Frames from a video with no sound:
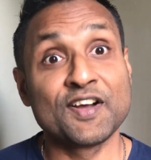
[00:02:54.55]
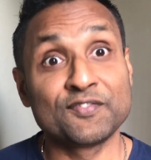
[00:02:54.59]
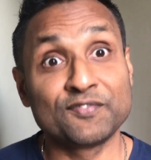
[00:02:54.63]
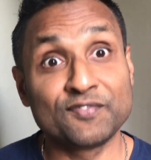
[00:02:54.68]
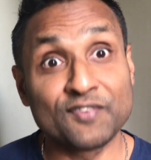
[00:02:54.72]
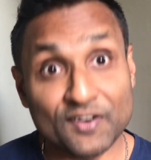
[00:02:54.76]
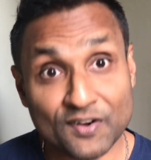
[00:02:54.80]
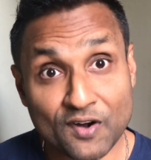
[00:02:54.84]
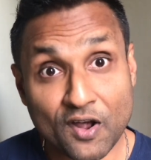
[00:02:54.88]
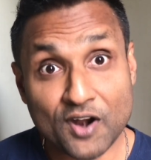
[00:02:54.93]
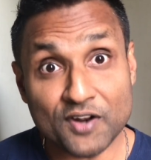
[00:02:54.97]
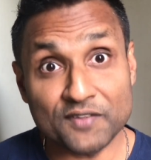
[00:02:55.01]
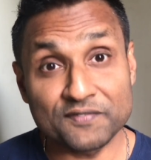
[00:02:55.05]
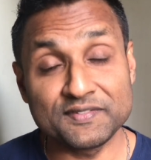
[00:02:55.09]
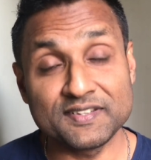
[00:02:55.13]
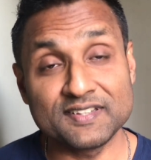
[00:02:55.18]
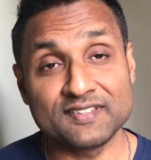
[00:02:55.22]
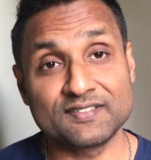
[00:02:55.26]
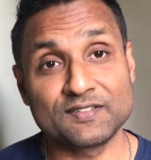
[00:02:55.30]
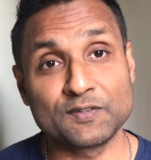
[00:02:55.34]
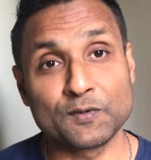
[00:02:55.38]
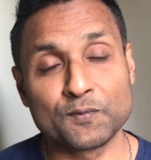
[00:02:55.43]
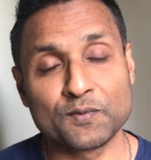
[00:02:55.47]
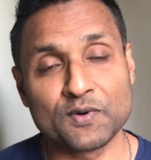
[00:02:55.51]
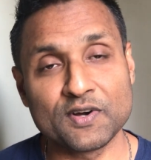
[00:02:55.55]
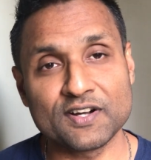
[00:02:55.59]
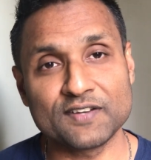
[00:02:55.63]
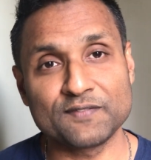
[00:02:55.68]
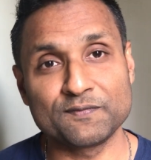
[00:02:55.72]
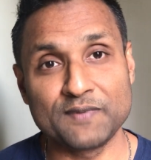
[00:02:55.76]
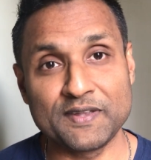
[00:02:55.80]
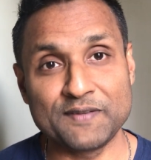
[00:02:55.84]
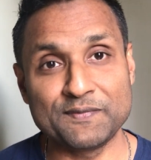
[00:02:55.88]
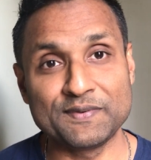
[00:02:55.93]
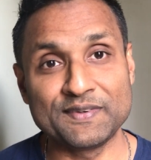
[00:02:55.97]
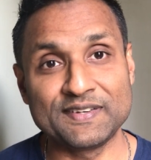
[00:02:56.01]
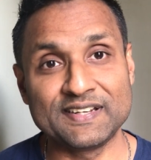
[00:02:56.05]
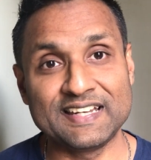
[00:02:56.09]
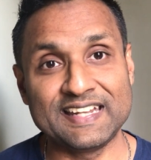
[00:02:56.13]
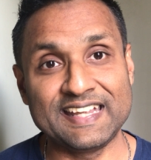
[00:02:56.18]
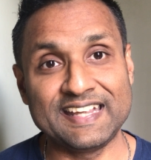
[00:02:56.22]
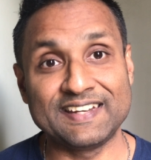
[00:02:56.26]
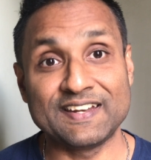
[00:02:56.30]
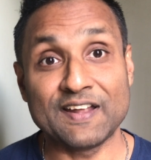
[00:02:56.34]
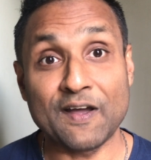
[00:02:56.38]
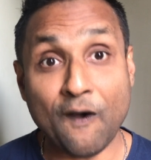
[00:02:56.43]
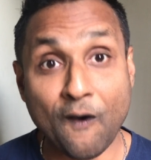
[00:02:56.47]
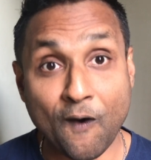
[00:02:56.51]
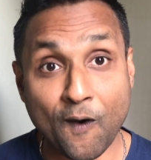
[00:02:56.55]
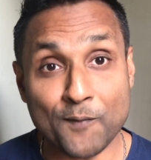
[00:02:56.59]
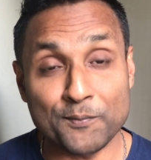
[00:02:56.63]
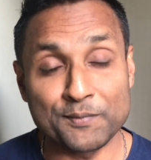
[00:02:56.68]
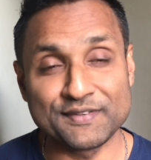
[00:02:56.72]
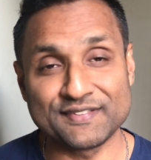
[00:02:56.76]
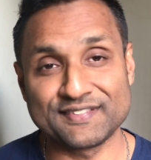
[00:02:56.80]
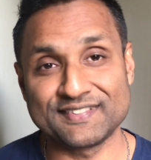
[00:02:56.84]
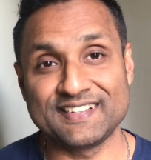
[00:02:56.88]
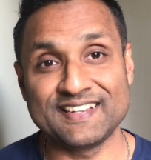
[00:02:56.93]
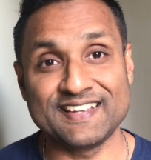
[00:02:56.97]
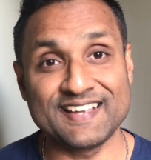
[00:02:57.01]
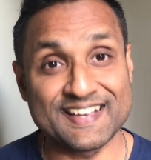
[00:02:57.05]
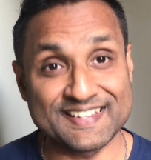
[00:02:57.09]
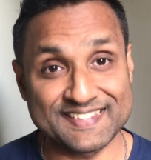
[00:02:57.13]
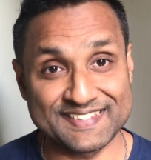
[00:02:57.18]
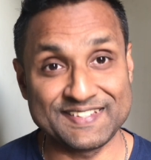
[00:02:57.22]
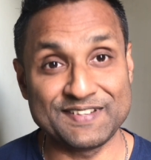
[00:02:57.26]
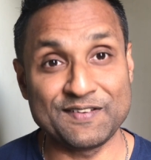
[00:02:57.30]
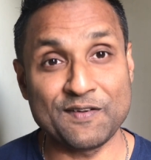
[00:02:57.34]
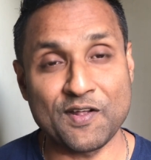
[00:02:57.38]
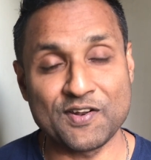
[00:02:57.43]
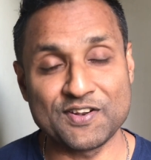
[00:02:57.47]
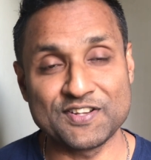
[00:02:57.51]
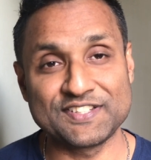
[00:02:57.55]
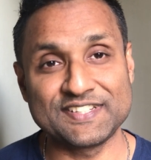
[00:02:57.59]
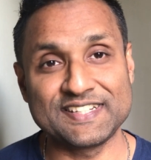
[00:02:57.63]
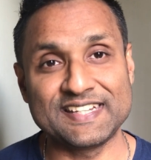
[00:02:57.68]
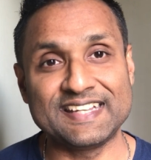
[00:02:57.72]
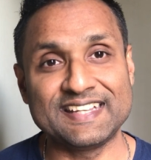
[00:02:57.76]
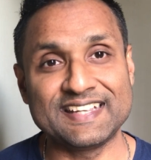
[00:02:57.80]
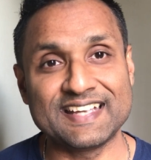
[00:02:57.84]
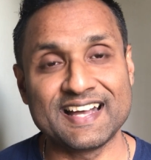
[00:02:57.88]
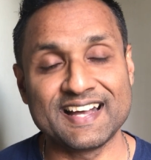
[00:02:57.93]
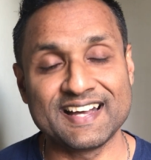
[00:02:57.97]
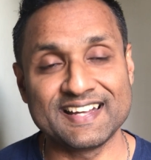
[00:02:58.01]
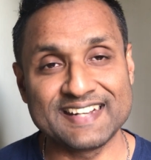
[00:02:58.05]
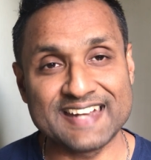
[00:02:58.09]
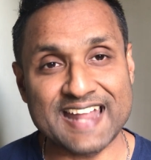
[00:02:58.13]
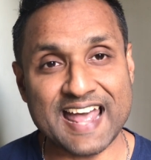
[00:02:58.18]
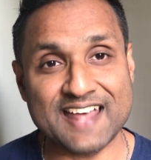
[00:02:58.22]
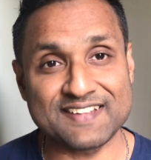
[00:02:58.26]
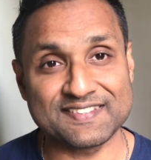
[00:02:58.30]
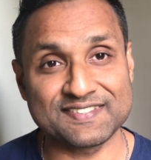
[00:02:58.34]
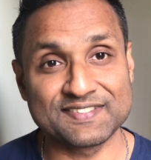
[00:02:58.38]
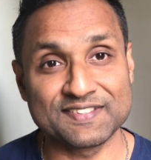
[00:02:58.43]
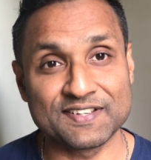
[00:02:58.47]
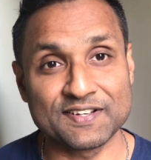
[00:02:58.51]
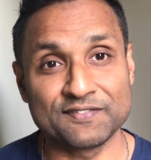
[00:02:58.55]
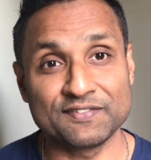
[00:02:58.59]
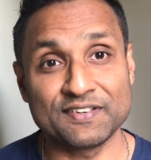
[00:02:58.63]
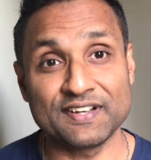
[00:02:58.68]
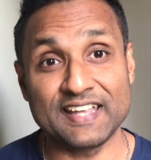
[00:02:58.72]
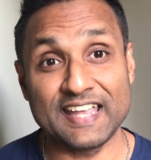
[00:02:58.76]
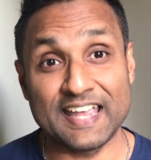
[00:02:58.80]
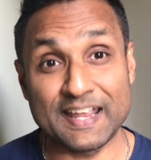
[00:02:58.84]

For all of this to work, we will need obviously a Synology uh, NAS server.